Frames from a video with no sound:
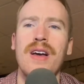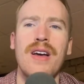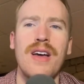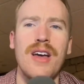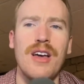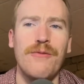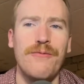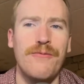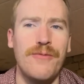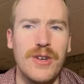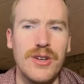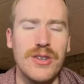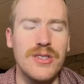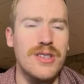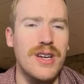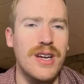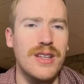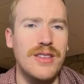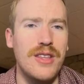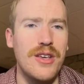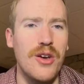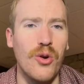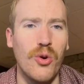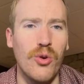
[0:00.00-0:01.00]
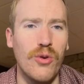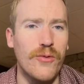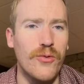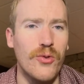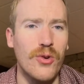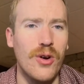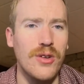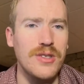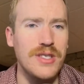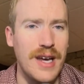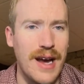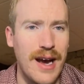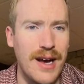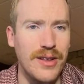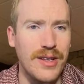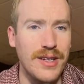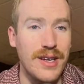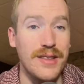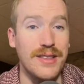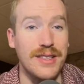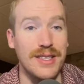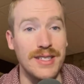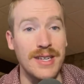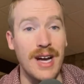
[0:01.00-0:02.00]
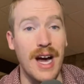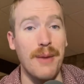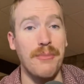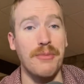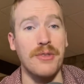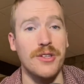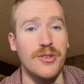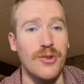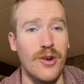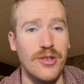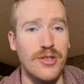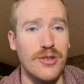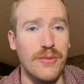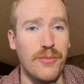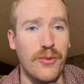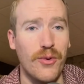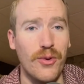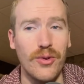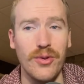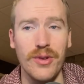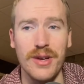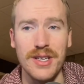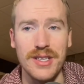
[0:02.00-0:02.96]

It feels like the overall talent at the top of the transfer portal